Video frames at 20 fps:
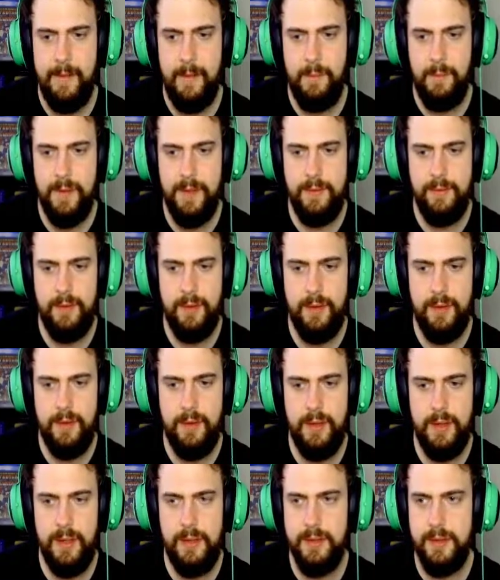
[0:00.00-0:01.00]
Never
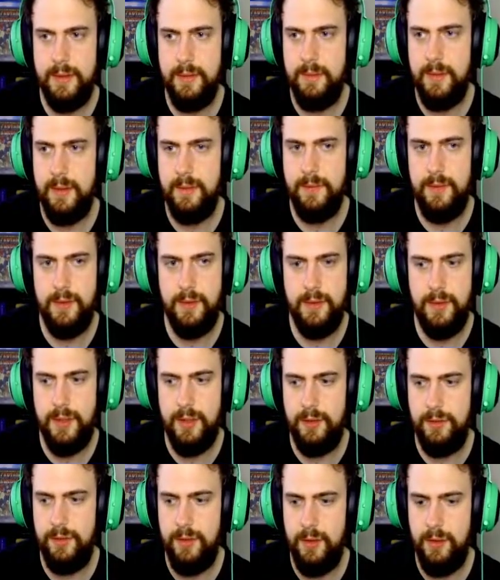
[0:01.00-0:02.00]
new
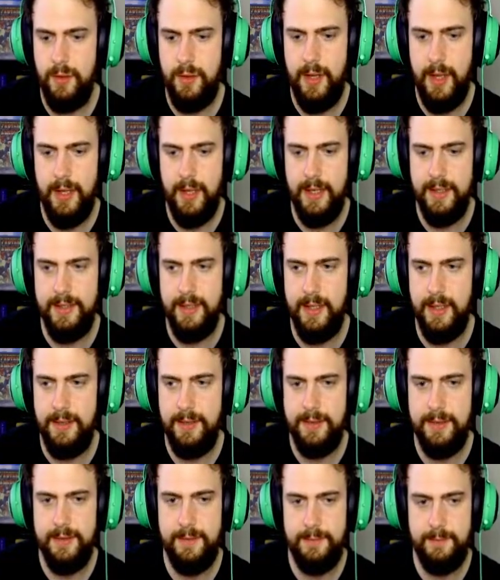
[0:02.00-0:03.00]
control. Okay, that's nice.